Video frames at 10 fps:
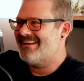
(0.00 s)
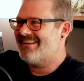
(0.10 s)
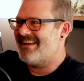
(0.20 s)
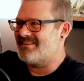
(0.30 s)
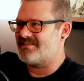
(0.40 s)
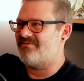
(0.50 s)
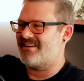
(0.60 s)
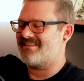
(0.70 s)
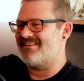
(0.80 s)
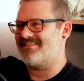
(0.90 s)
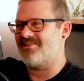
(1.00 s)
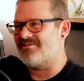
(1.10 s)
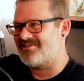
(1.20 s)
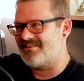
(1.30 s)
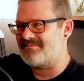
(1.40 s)
in just fixing this
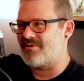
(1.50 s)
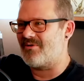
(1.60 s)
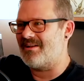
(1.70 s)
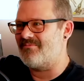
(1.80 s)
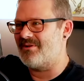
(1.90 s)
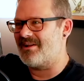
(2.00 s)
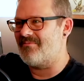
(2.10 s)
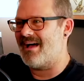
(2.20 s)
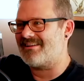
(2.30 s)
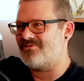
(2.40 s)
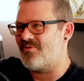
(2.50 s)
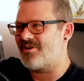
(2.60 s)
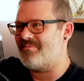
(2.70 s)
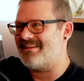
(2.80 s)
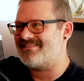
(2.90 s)
toaster that's broken and putting him back to
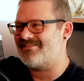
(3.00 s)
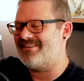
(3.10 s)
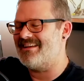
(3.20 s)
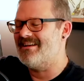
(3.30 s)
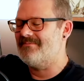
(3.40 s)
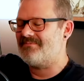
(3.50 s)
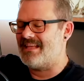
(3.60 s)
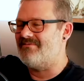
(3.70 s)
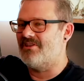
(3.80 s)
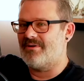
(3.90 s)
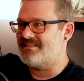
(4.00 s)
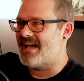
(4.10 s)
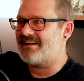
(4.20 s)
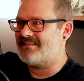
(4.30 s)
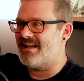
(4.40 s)
work, basically. Even though he's
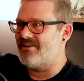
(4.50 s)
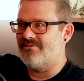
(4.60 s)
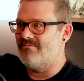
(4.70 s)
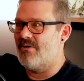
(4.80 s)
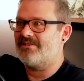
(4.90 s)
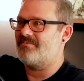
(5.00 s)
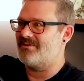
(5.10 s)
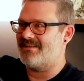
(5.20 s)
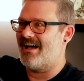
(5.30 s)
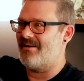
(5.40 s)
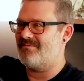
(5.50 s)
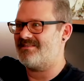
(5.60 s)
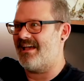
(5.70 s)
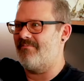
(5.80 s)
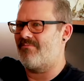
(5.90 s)
acted out multiple times
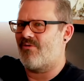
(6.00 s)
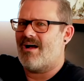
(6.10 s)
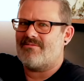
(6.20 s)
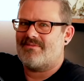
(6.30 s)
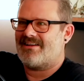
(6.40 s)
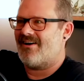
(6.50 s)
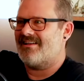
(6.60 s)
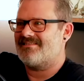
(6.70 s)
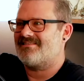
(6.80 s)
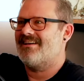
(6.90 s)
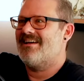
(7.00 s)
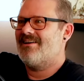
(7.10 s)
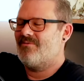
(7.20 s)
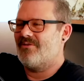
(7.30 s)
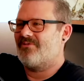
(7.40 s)
and probably caused
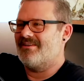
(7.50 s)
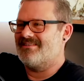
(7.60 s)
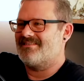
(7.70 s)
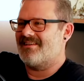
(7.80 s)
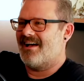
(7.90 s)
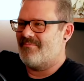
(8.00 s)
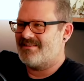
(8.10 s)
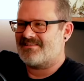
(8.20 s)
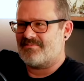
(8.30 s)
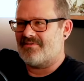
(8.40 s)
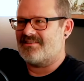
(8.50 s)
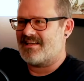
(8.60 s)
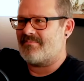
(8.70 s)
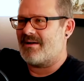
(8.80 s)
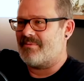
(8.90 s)
Wilfred's uh, business a bit of a
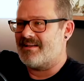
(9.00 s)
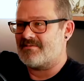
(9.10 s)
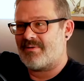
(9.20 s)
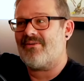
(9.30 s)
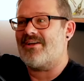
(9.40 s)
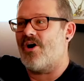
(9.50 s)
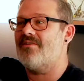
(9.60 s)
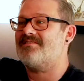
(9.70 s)
setback because apparently all of his